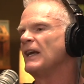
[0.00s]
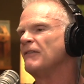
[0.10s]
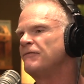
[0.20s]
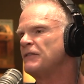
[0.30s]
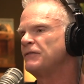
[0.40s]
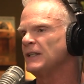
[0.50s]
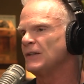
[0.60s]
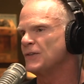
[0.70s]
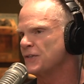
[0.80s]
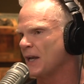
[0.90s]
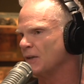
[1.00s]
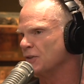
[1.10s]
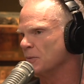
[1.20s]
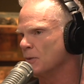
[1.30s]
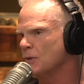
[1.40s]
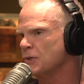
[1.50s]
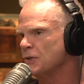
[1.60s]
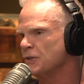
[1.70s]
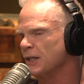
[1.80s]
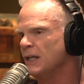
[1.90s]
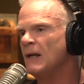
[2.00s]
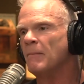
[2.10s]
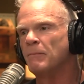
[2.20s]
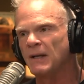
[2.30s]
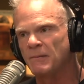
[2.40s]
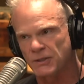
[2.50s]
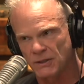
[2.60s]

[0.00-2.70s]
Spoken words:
a 15-second emergency, but it's